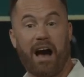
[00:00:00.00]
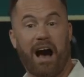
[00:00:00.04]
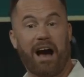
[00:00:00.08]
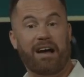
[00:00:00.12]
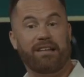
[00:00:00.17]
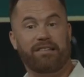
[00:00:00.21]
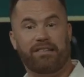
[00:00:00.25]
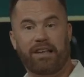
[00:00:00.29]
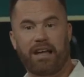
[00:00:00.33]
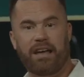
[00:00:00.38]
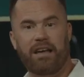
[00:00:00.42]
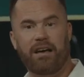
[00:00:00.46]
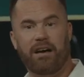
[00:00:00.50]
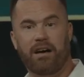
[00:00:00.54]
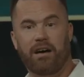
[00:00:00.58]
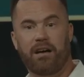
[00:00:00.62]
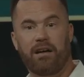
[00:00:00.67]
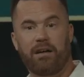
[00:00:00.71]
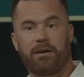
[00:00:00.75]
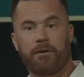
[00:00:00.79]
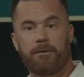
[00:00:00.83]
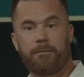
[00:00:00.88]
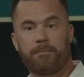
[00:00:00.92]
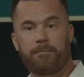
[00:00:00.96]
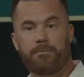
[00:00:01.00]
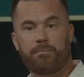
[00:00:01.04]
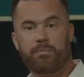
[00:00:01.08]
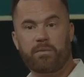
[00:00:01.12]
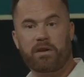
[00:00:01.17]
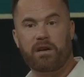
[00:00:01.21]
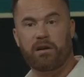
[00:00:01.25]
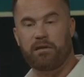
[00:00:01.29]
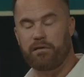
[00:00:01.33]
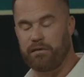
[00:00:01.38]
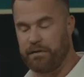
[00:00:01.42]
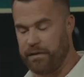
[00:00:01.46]
Isaiah
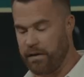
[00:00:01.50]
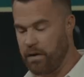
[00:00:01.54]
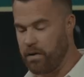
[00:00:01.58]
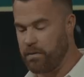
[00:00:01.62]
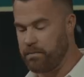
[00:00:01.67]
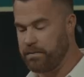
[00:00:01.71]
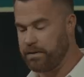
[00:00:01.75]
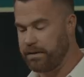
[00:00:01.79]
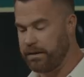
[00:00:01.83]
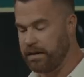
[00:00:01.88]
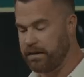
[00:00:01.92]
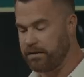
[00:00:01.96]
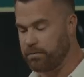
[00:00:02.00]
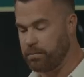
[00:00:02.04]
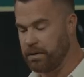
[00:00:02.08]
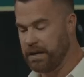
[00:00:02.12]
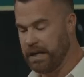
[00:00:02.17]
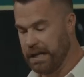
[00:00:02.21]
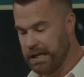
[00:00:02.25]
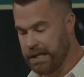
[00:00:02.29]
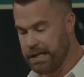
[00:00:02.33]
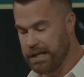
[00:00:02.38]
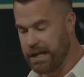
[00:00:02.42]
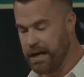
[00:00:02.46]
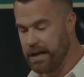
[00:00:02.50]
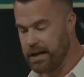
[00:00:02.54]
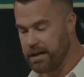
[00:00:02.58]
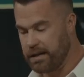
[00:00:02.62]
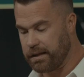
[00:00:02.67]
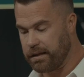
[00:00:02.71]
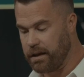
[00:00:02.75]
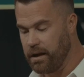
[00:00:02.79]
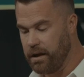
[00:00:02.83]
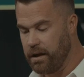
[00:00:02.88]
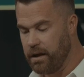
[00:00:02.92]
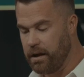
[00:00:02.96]
confirms this when he
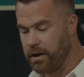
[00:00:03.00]
says,